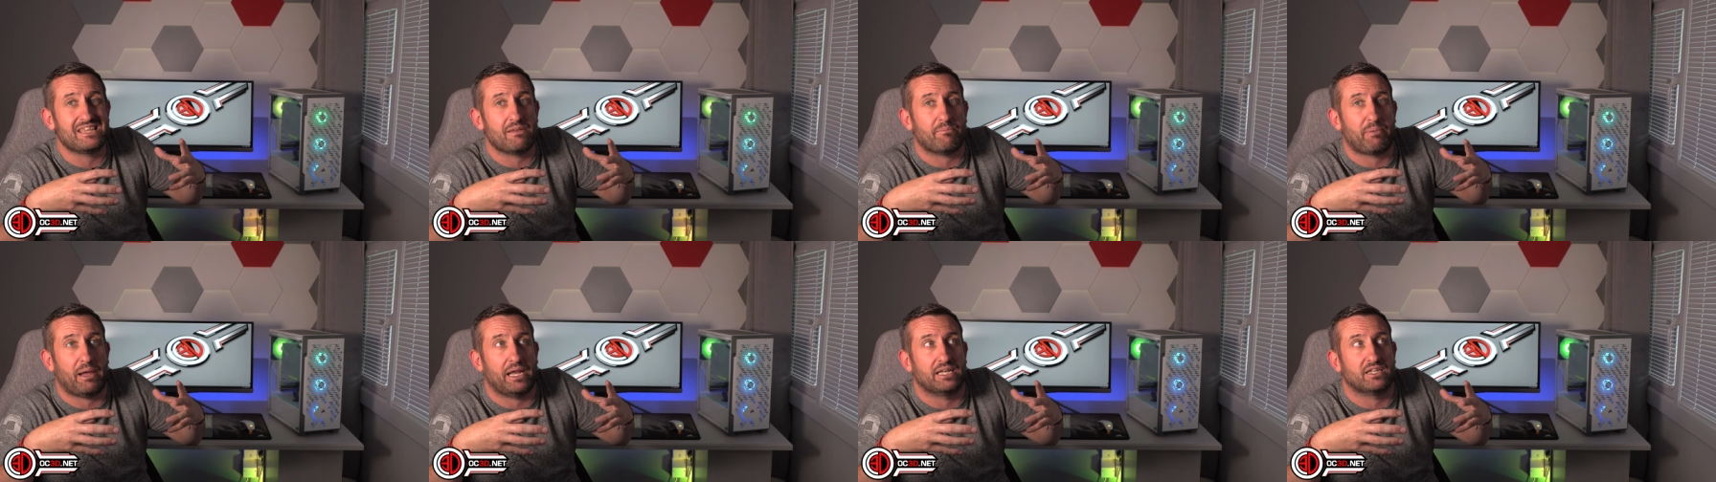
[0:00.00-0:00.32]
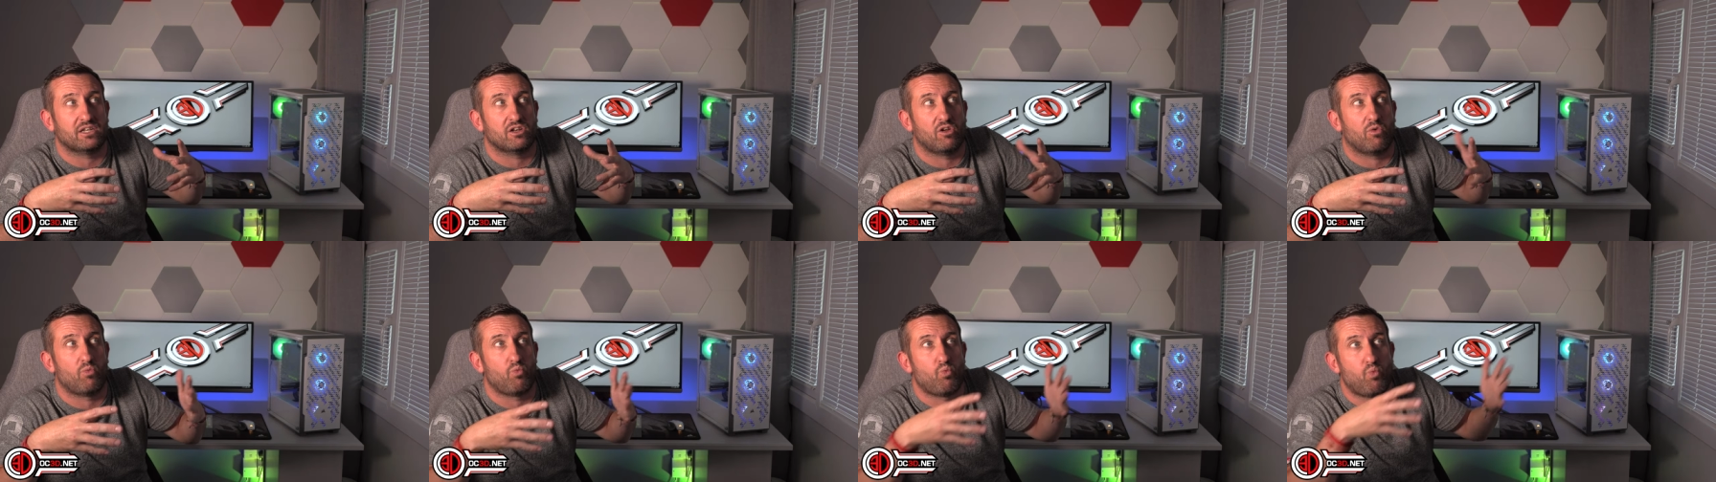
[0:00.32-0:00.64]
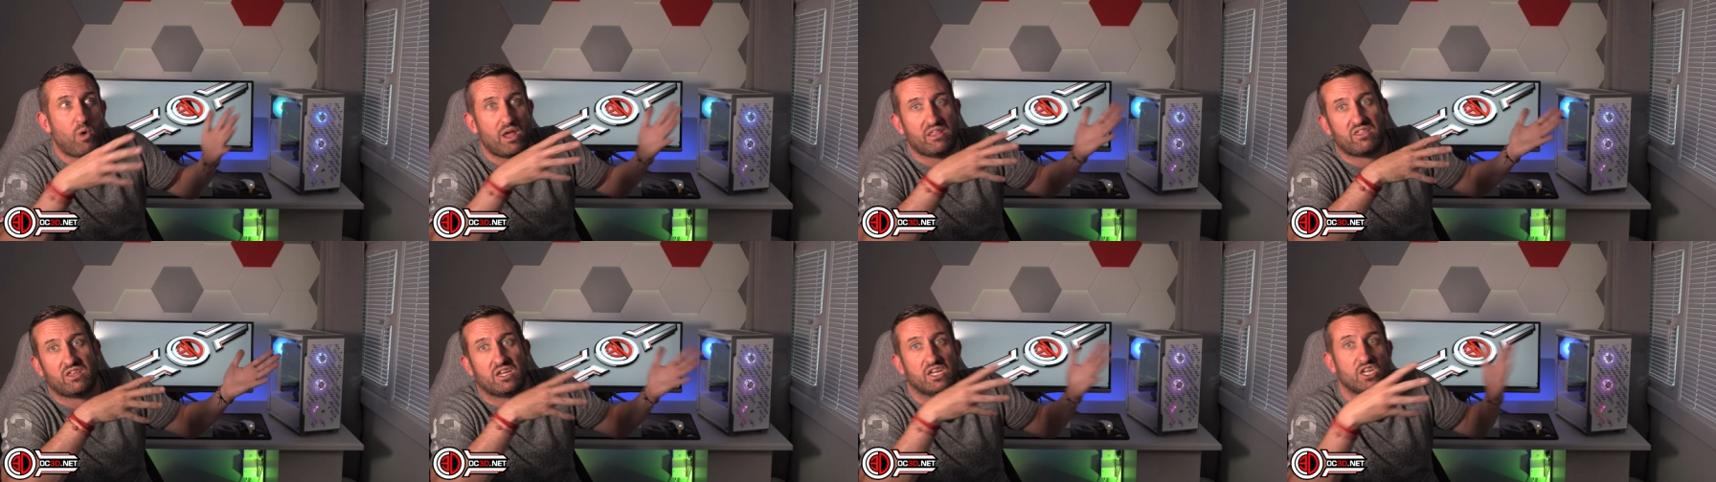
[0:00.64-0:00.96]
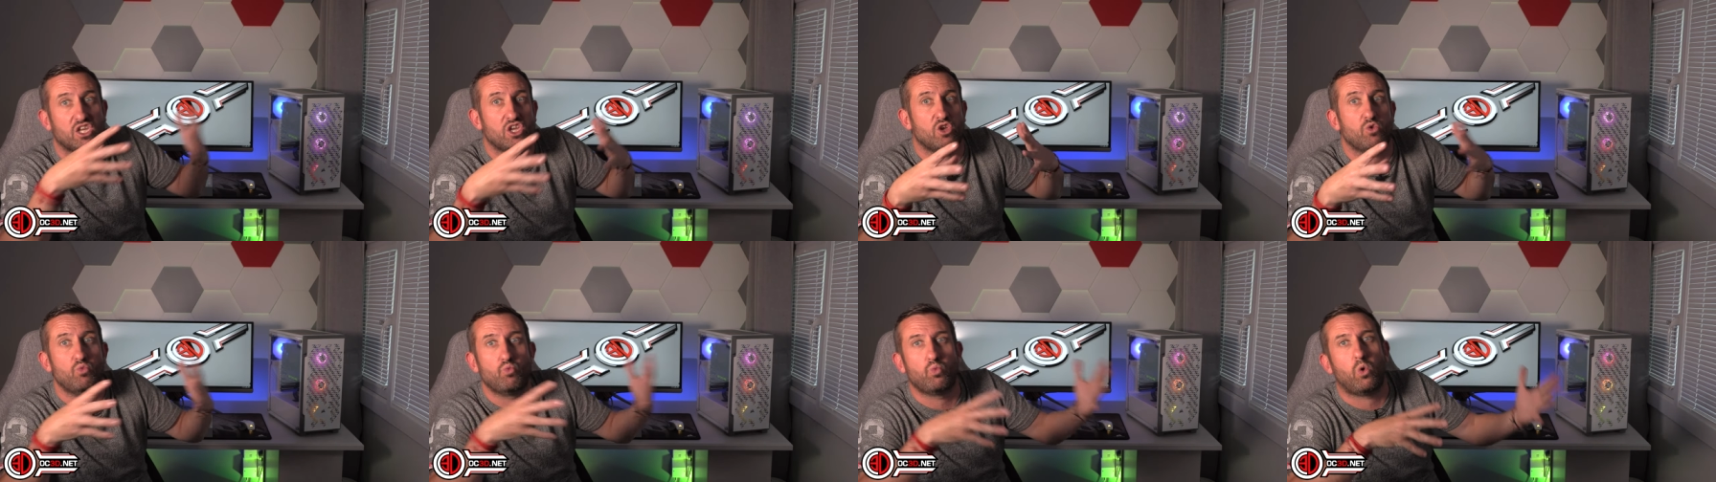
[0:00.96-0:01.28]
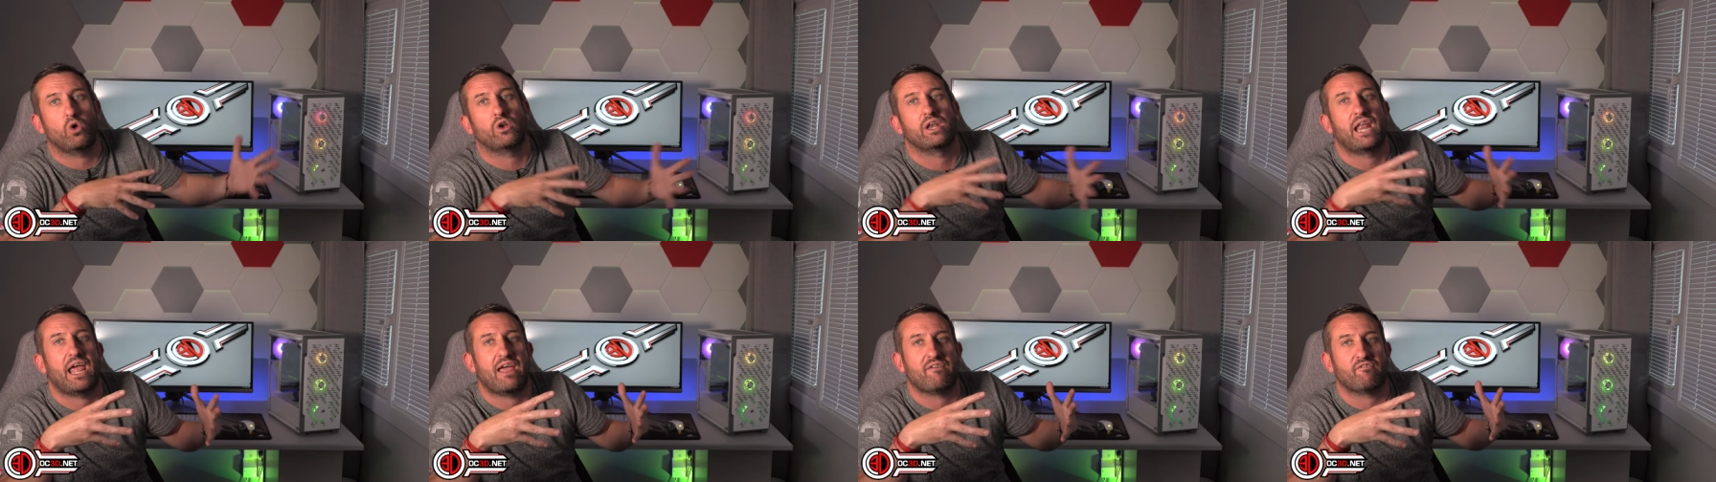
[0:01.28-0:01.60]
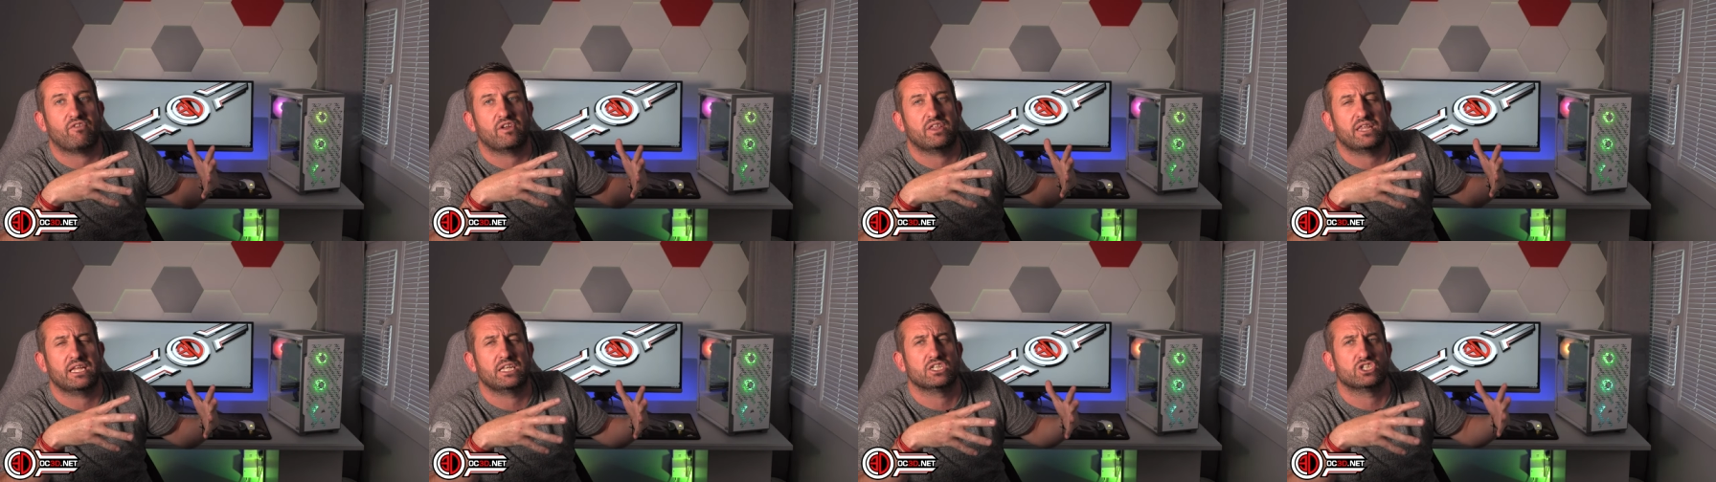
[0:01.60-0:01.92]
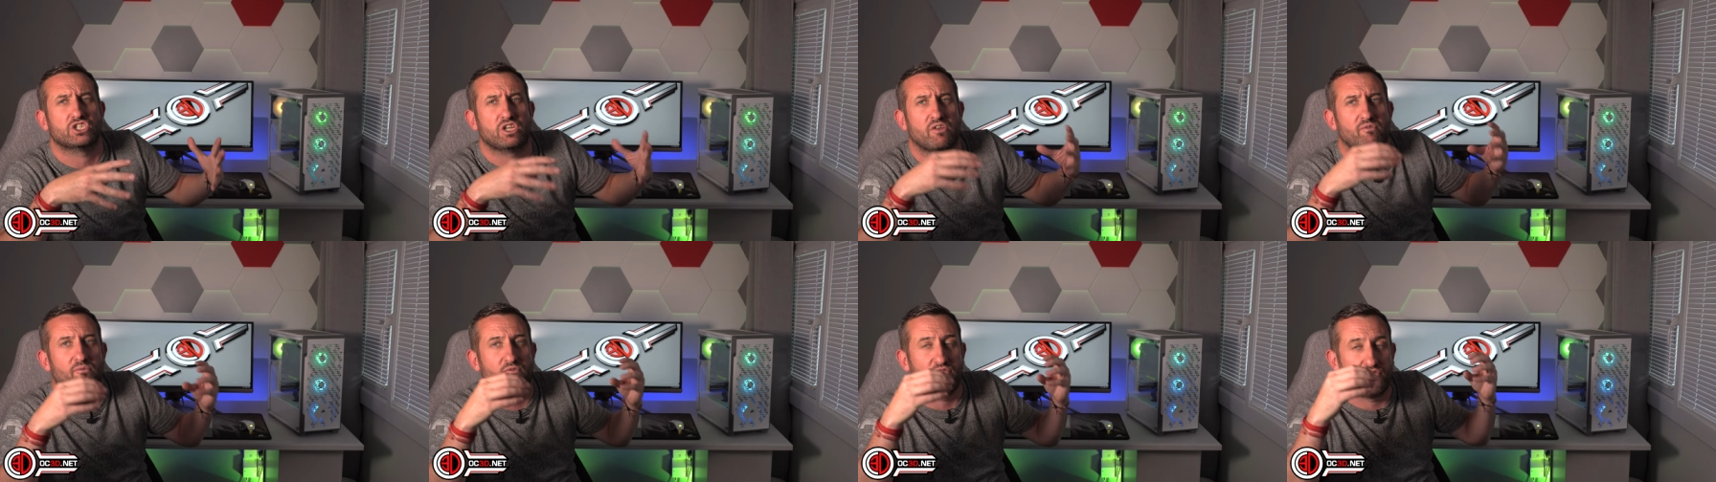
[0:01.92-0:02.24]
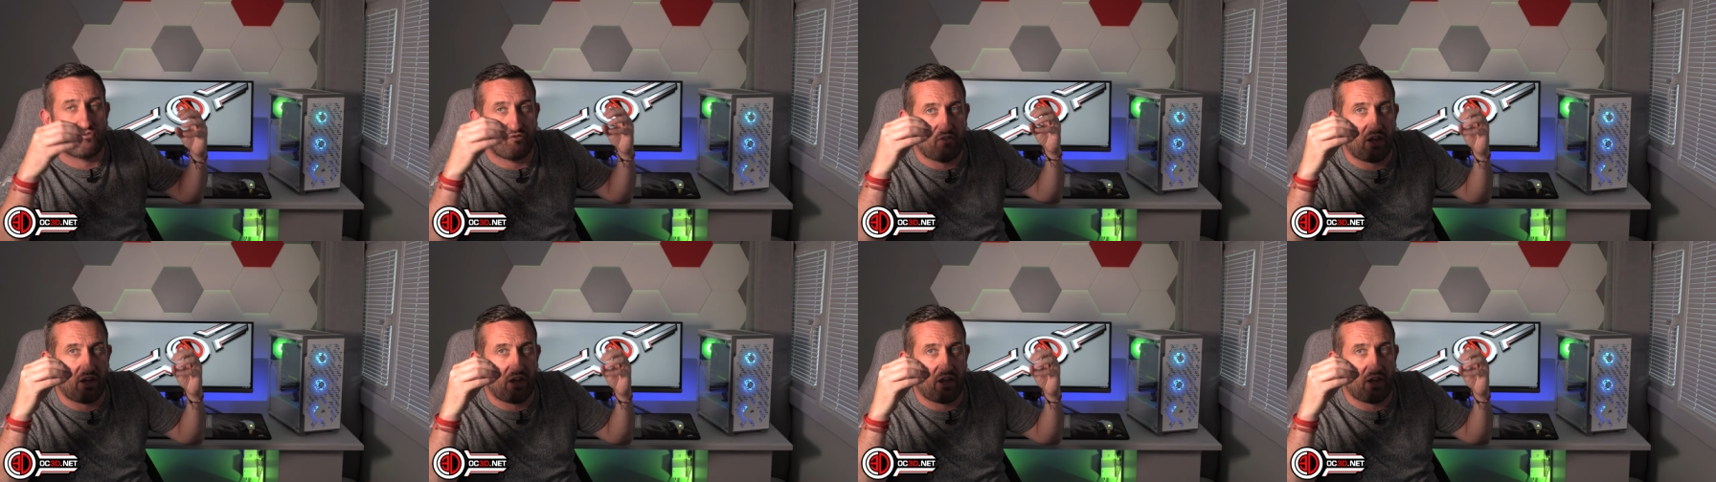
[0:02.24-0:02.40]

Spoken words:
depending on whether you want everything to